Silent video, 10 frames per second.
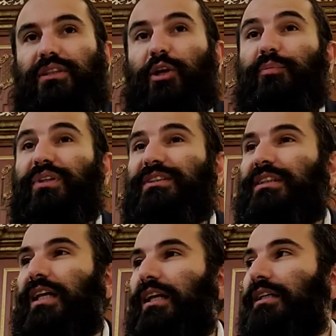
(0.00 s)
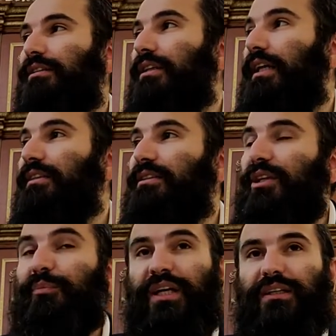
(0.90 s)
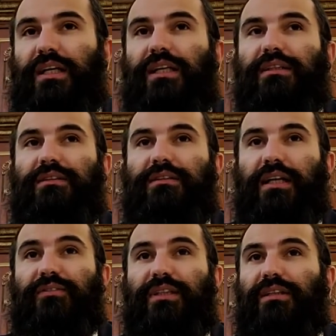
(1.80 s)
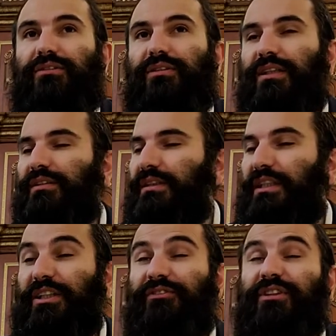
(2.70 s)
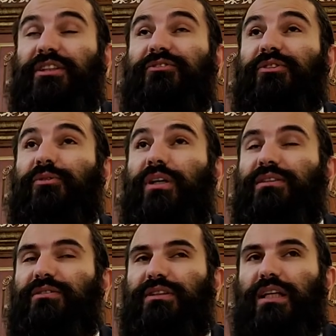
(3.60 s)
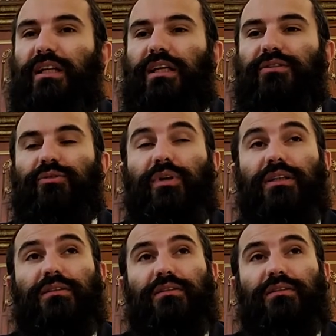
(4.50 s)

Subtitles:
A person is not allowed to answer amen, not allowed to daven, not to do nothing. Even if he wants to, he's not allowed to what?